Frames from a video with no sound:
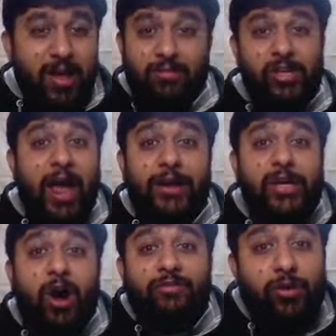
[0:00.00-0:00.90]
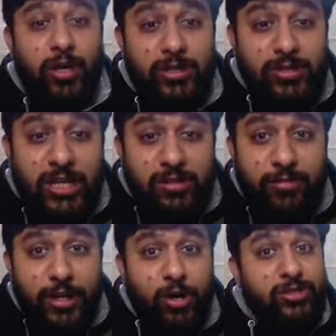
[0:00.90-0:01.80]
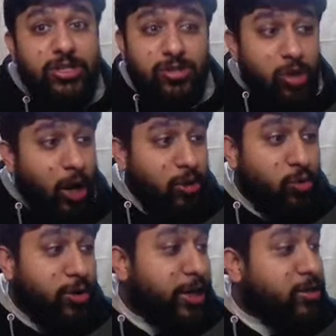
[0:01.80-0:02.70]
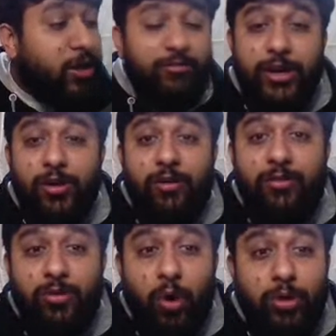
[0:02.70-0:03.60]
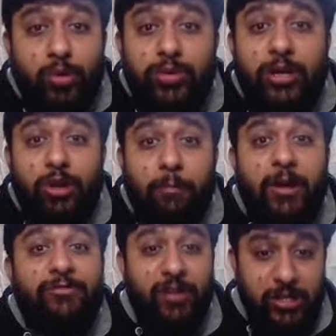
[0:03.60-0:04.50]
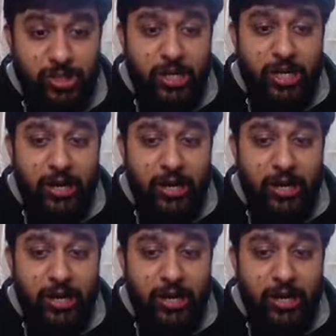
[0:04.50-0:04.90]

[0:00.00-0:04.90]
The idea of these videos is not to read the video, go through the topic freshly.